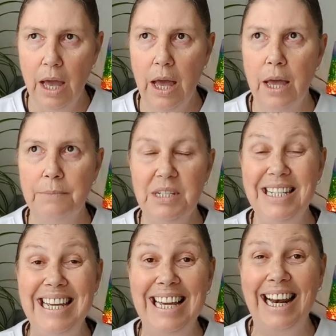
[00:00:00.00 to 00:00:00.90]
um,
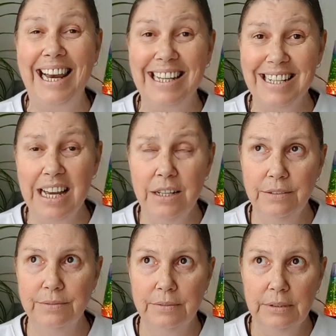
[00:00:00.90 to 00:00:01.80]
declutter
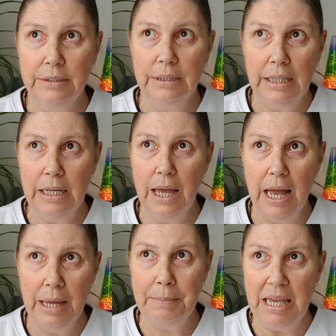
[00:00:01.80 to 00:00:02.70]

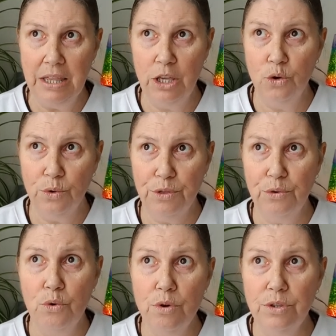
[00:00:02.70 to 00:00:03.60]
um, either your
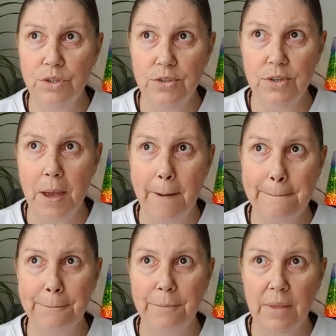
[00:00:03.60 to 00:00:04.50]
thoughts,
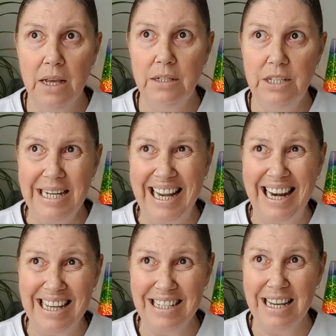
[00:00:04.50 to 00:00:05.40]

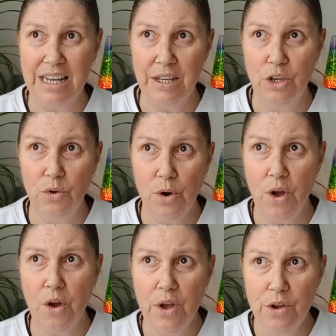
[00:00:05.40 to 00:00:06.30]
declutter your
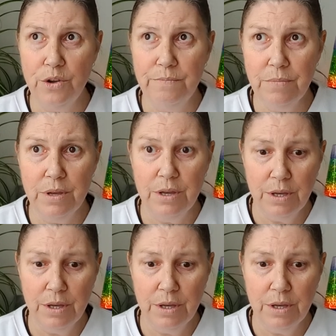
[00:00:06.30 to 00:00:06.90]
home.